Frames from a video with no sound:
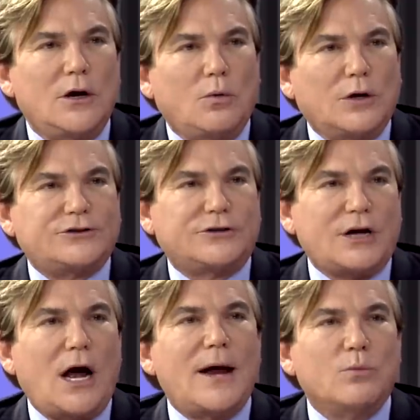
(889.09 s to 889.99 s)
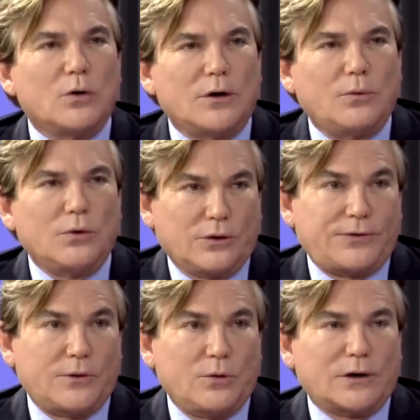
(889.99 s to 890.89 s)
What's your time wor-
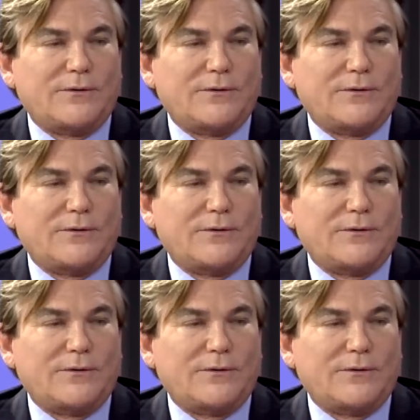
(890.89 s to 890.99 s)
worth at work?